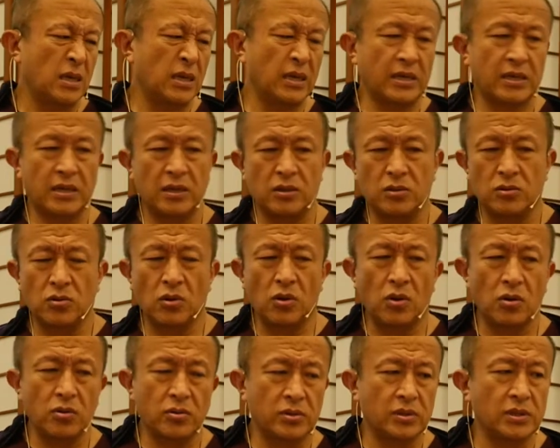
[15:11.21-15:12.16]
like a
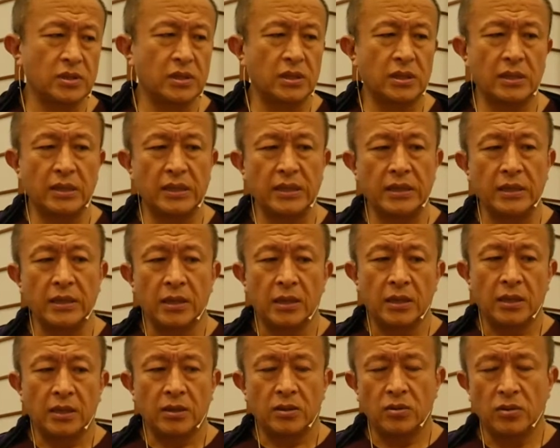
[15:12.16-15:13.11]
rocks and
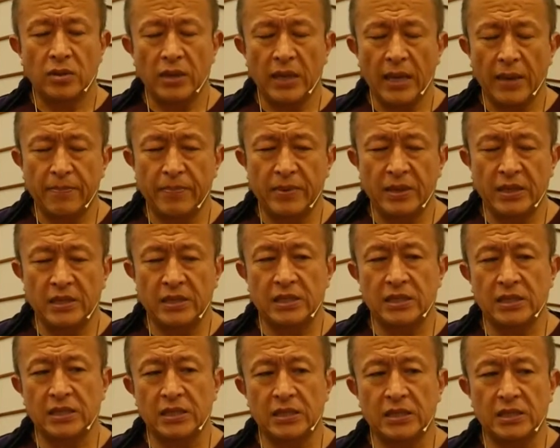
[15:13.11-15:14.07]
the
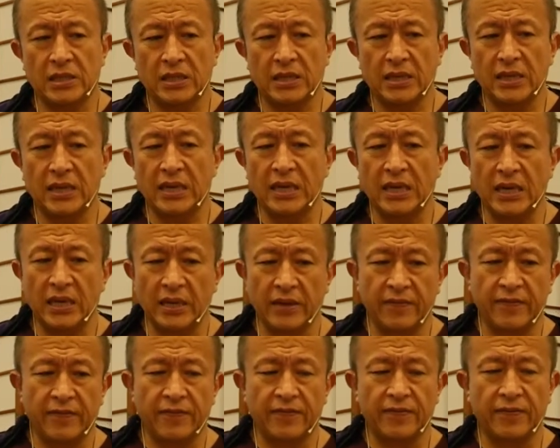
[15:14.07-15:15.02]
abysses and a
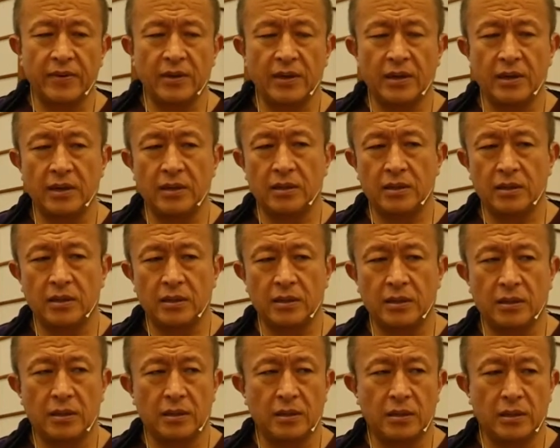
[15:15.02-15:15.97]
cliff and
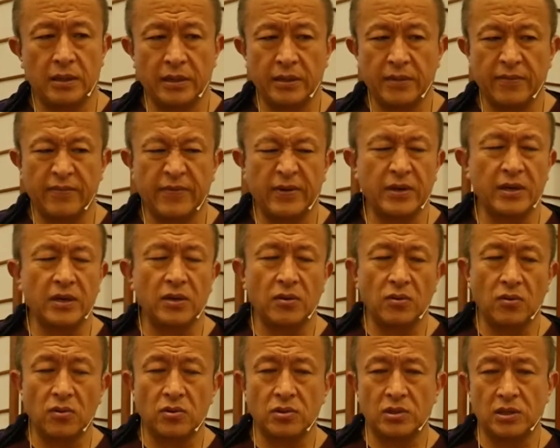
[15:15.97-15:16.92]
like a very
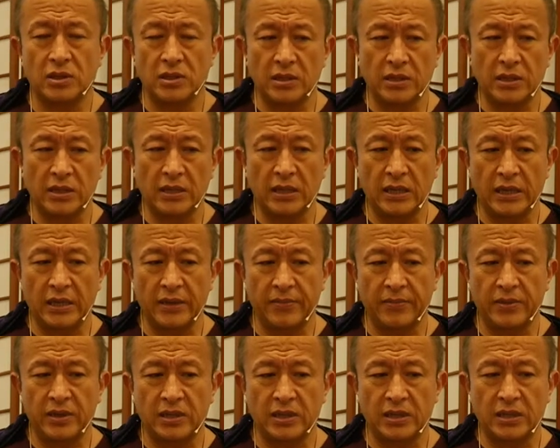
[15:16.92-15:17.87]
ordinary,
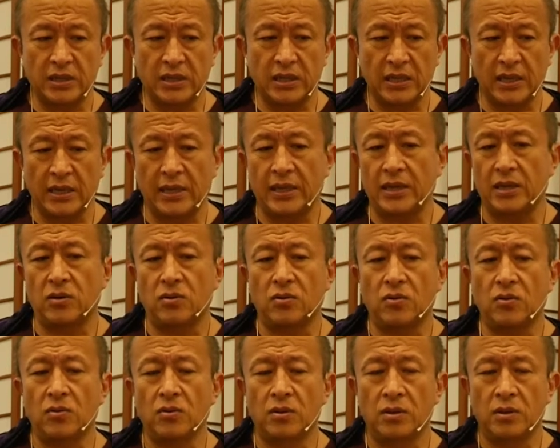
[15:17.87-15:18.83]
limited, and
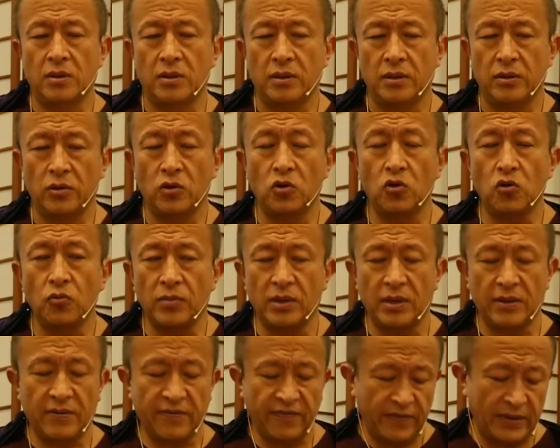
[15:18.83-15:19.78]
narrow
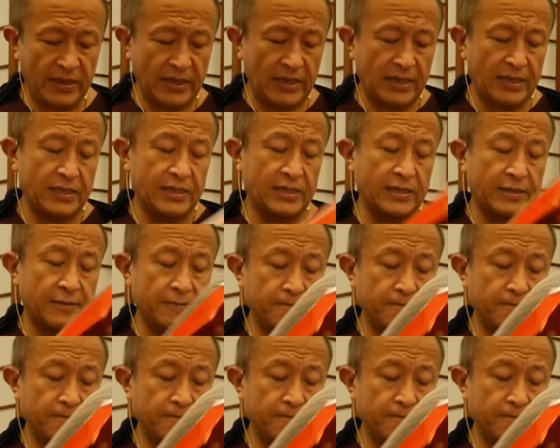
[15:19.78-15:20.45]
human field.